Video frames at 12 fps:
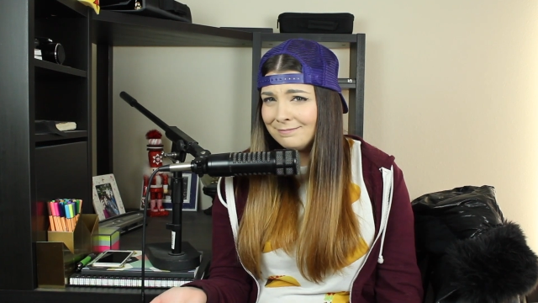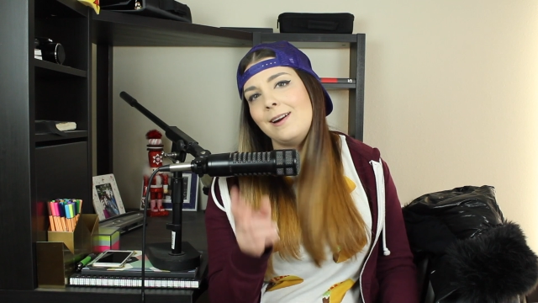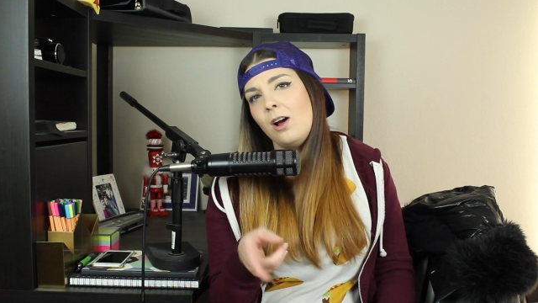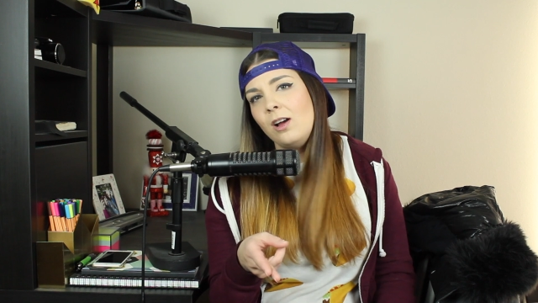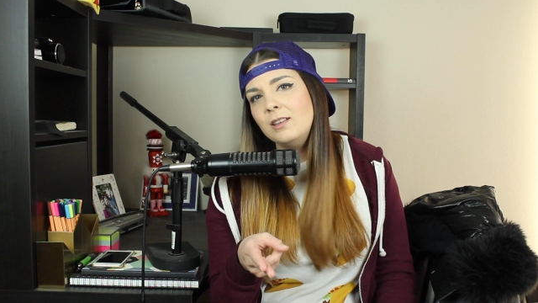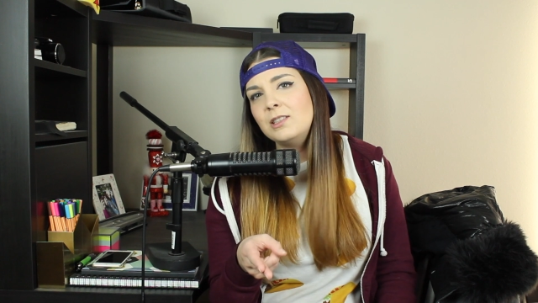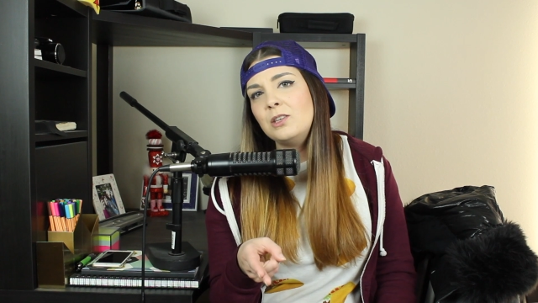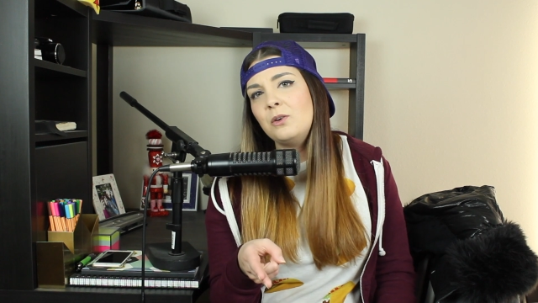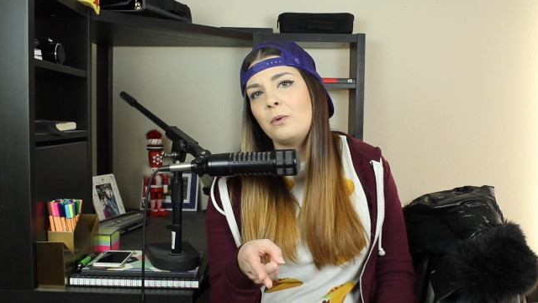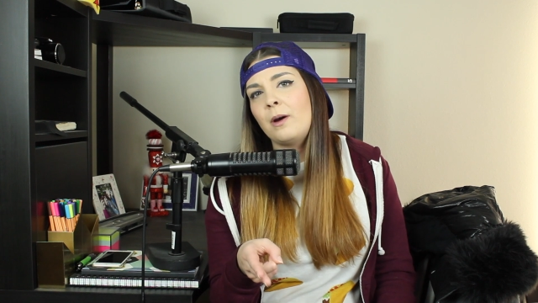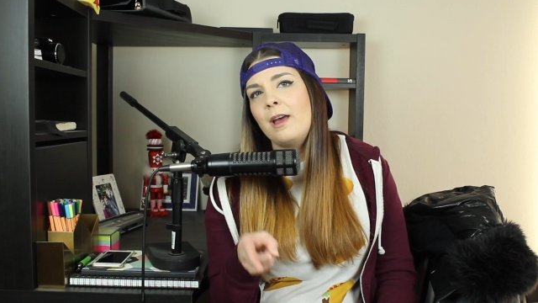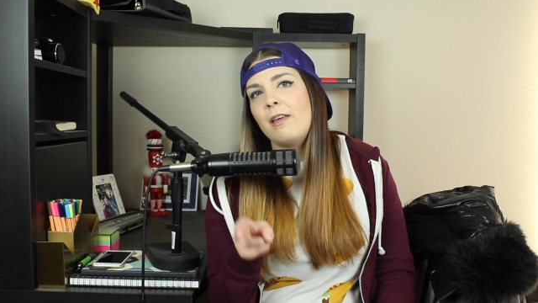And
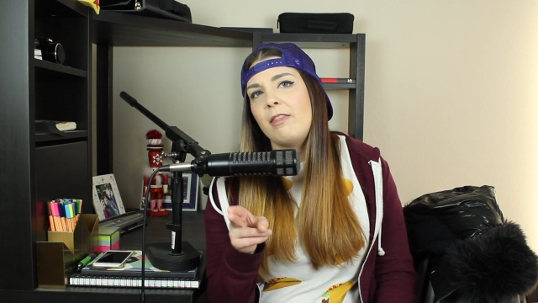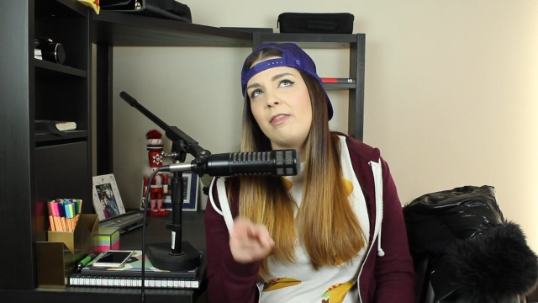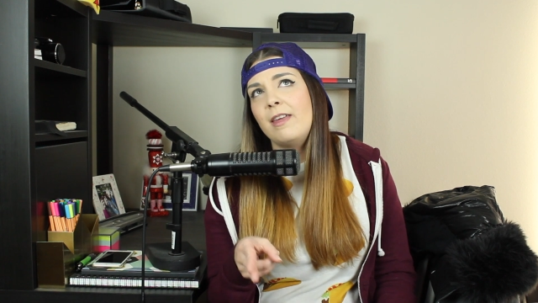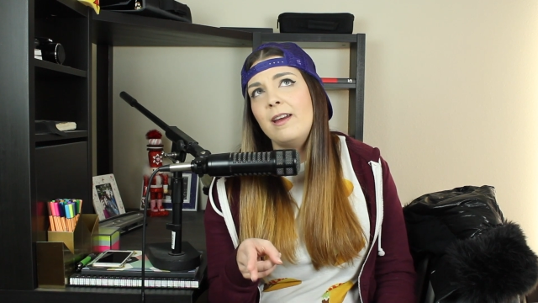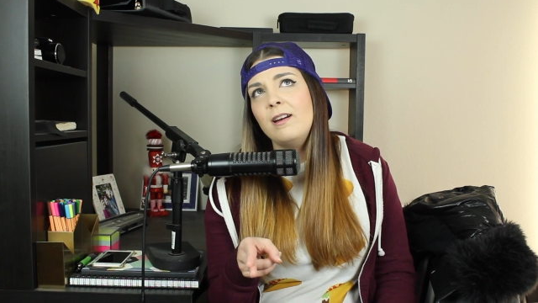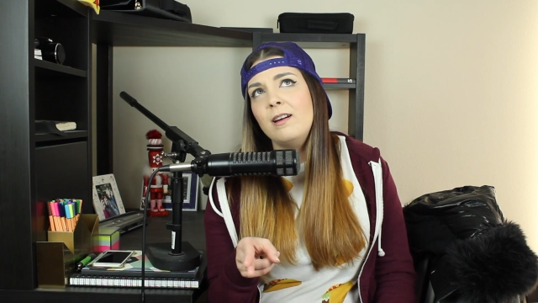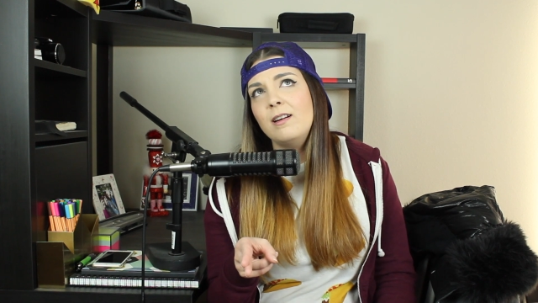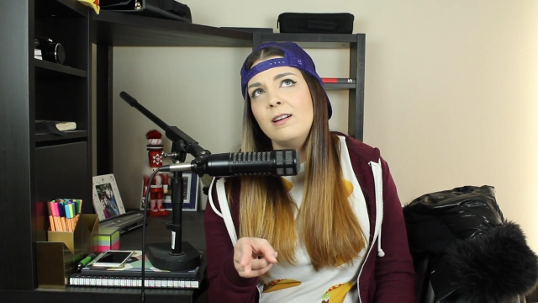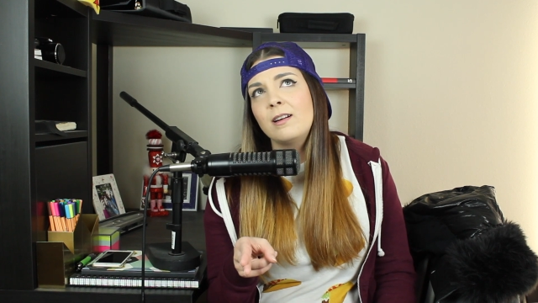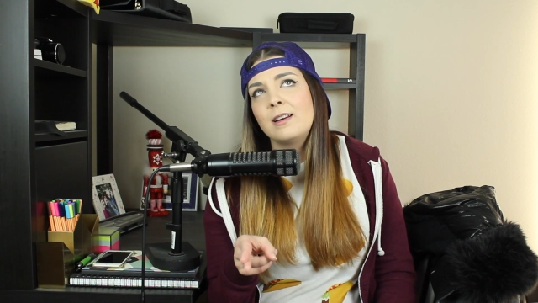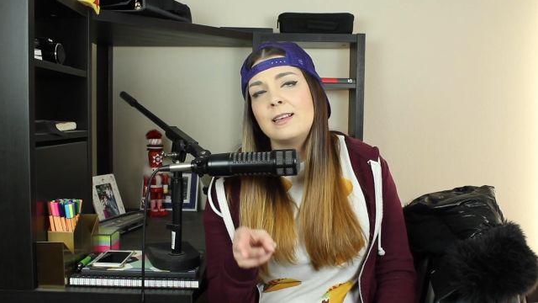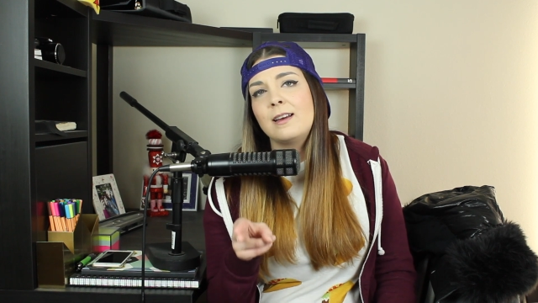also,
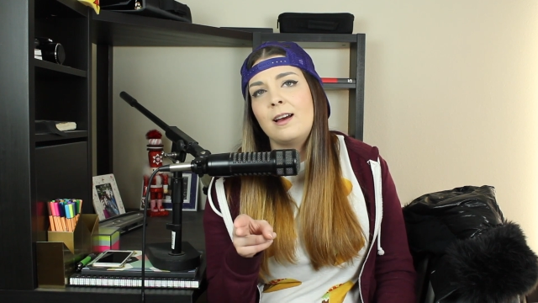their